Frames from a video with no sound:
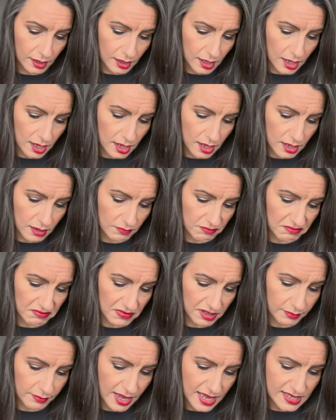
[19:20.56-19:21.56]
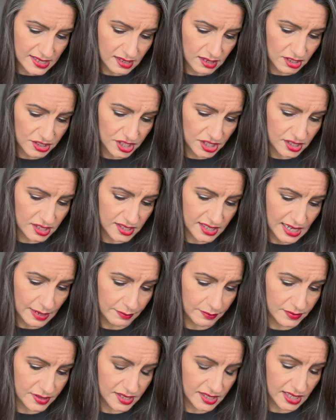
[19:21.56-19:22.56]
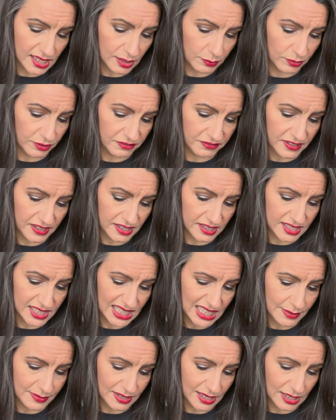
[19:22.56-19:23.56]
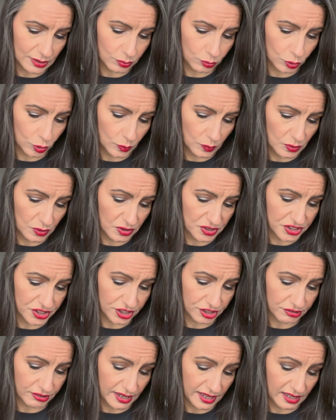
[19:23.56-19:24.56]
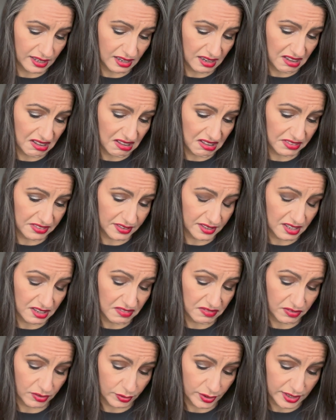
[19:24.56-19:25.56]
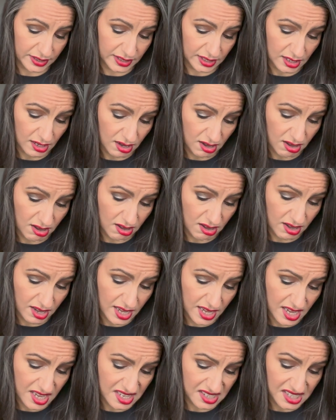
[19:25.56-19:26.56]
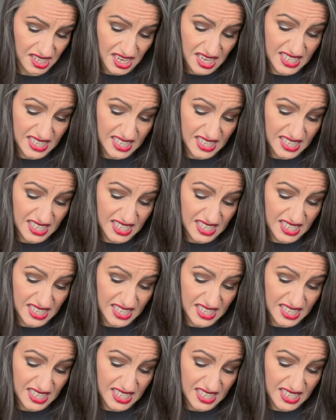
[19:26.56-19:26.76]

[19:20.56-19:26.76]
massage into damp skin with fingertips, add warm water, create a lather, avoid the eyes.